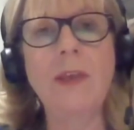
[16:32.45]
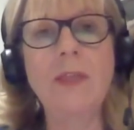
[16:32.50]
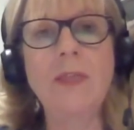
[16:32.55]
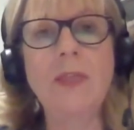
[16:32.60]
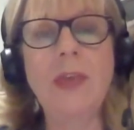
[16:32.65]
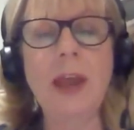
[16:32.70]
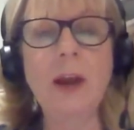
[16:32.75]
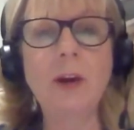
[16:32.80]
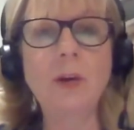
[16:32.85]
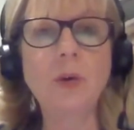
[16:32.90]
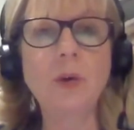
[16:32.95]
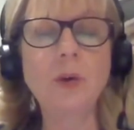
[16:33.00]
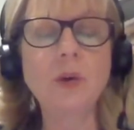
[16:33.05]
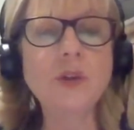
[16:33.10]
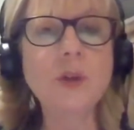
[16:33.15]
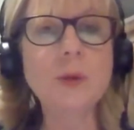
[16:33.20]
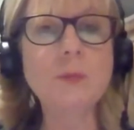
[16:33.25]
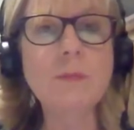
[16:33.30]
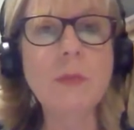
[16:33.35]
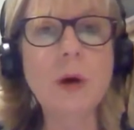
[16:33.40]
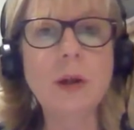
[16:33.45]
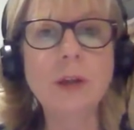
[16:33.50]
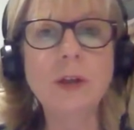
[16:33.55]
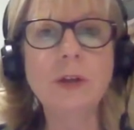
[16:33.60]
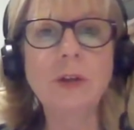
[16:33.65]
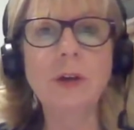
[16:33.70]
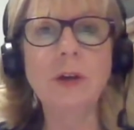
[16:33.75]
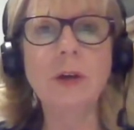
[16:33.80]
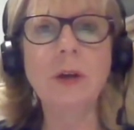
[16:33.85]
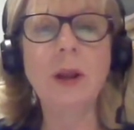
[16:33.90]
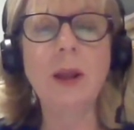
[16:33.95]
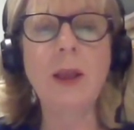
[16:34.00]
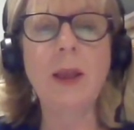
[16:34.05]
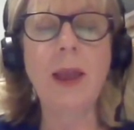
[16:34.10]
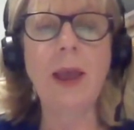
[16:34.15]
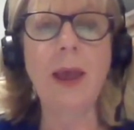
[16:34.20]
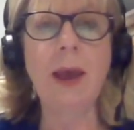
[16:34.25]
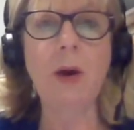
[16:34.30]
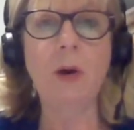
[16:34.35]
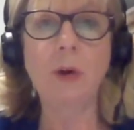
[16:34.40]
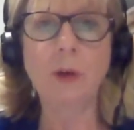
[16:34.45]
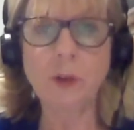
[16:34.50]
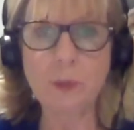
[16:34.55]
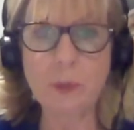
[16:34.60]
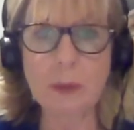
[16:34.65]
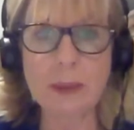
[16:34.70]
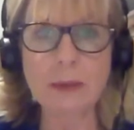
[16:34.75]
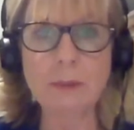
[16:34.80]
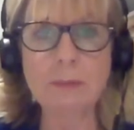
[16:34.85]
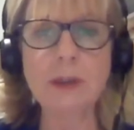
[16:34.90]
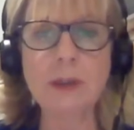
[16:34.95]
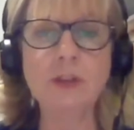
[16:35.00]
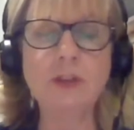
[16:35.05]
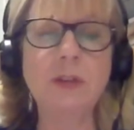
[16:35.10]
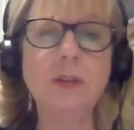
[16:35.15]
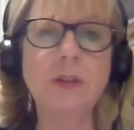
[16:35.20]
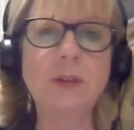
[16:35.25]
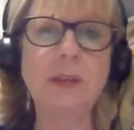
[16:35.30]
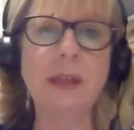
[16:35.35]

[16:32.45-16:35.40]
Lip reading: they are going to monitor hospital admissions.